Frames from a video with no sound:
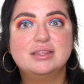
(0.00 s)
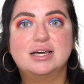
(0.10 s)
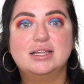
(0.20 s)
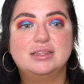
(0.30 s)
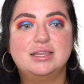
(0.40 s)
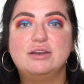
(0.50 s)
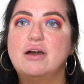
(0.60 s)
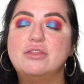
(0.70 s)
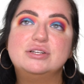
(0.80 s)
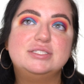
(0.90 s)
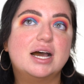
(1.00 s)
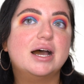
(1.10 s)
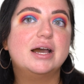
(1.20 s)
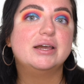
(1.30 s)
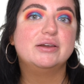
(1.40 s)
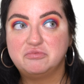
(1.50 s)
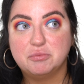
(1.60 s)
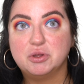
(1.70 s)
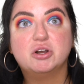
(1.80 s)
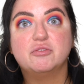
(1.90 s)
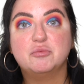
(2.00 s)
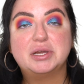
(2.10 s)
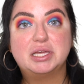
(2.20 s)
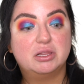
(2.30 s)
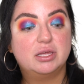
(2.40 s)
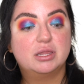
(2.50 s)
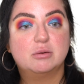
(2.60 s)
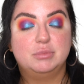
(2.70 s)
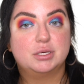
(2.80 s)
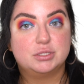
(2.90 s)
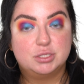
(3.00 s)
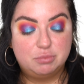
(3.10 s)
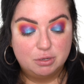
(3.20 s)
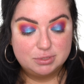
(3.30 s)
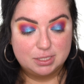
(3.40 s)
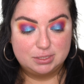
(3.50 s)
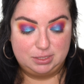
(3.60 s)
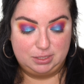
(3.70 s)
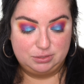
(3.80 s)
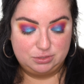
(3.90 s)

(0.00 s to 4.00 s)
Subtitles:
that they'd rather die from their government killing them because they're protesting.